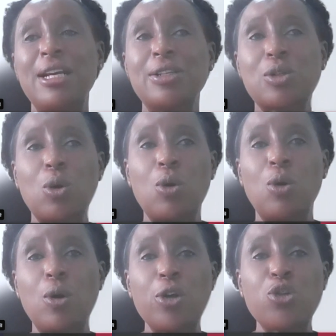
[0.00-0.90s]

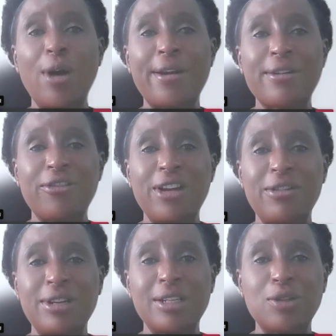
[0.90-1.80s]
So you are
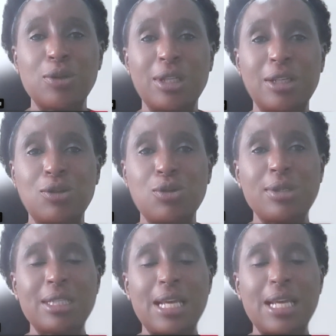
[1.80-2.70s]
referring to the two
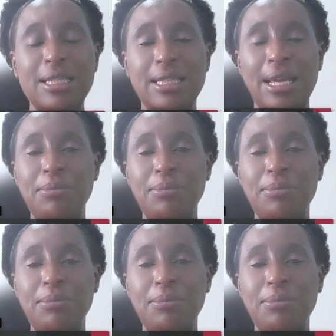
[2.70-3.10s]
studies,